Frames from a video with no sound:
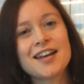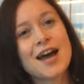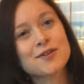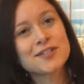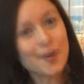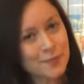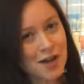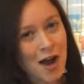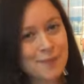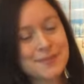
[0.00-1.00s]
Now,
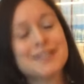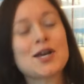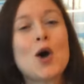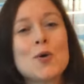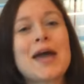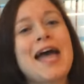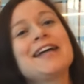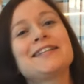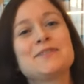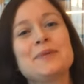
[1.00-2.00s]
sometimes it's
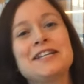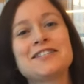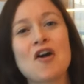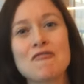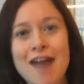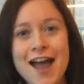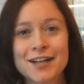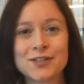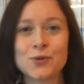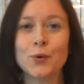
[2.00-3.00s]
okay to be direct